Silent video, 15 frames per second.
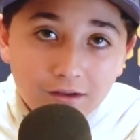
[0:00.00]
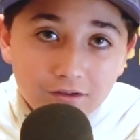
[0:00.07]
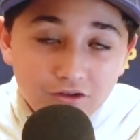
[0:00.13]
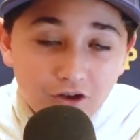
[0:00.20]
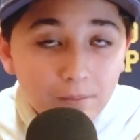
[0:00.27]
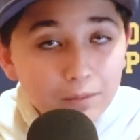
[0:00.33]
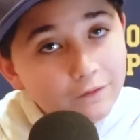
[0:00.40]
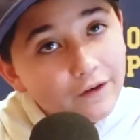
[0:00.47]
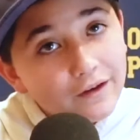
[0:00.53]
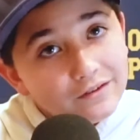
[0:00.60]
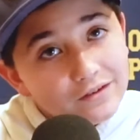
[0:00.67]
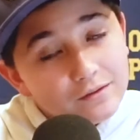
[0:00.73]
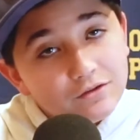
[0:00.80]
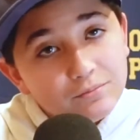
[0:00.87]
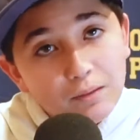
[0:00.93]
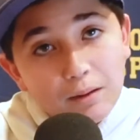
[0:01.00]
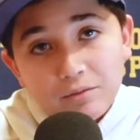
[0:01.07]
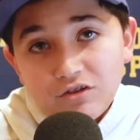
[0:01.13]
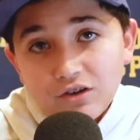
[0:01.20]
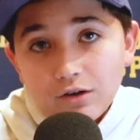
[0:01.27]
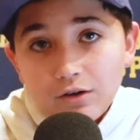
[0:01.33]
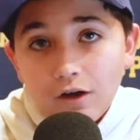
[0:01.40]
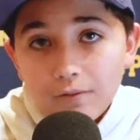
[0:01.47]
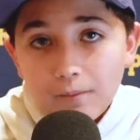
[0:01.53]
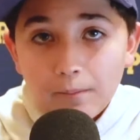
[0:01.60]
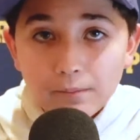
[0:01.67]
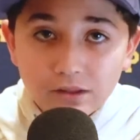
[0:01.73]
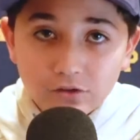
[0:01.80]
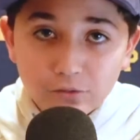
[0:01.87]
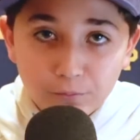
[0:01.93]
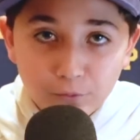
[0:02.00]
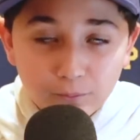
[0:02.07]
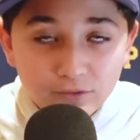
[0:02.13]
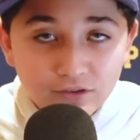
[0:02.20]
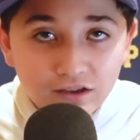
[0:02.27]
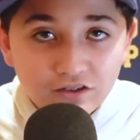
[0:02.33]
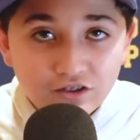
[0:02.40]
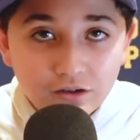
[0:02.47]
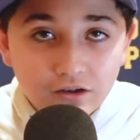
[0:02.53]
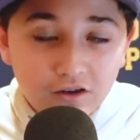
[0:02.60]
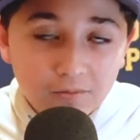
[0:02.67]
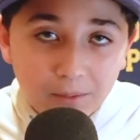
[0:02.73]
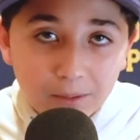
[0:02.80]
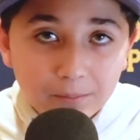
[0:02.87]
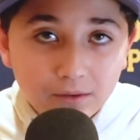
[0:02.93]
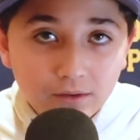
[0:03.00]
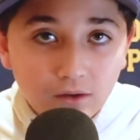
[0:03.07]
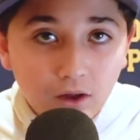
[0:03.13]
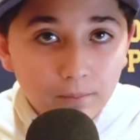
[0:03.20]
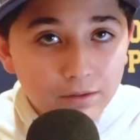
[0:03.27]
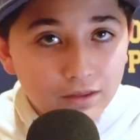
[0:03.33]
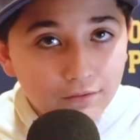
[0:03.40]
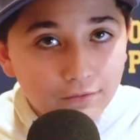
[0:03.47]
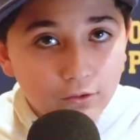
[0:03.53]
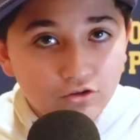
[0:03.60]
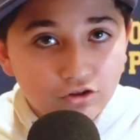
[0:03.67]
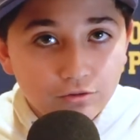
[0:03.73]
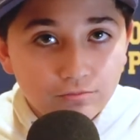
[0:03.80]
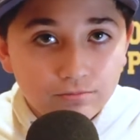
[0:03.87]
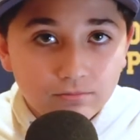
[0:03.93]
Sean McVay said maybe Jared Goff, there's rumors that Jared Goff might not be the future